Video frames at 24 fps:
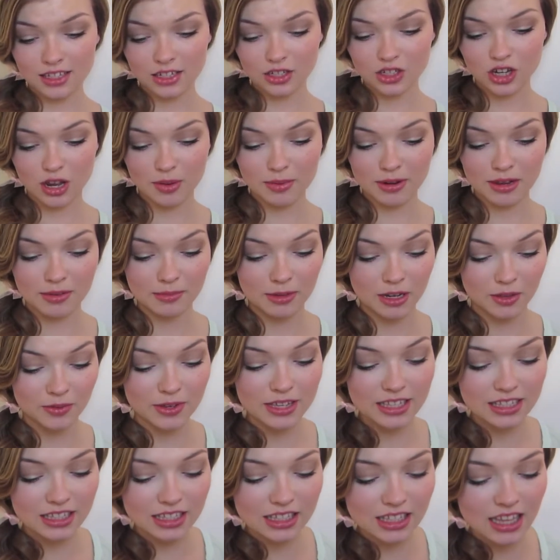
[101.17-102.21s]
strawberry mini
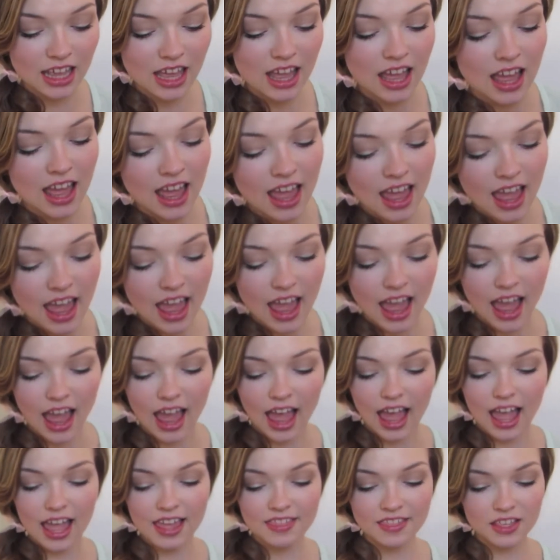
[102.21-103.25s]
wheats.
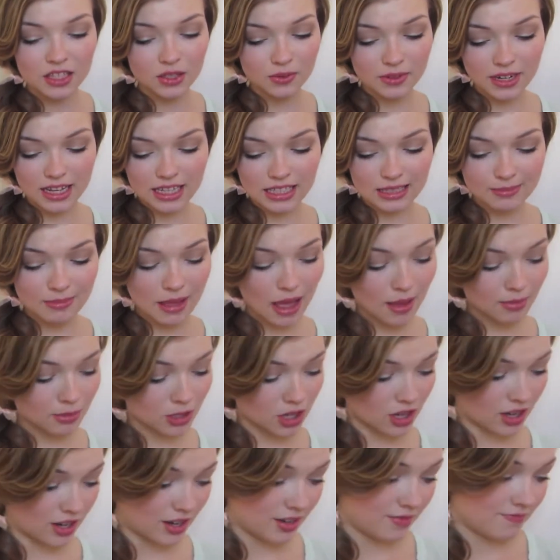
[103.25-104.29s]
And this one has a
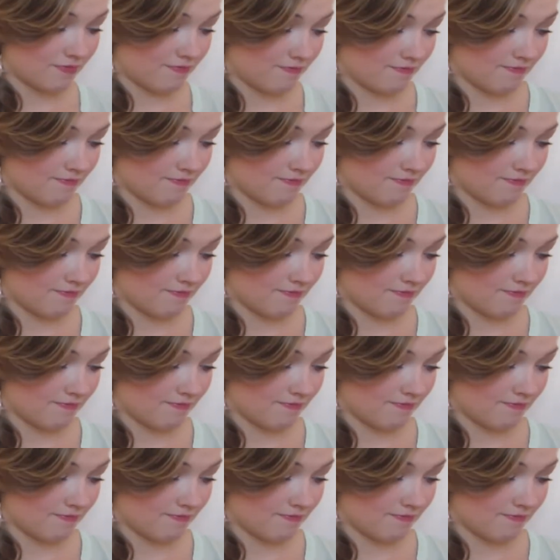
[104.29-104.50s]
Pop-Tart.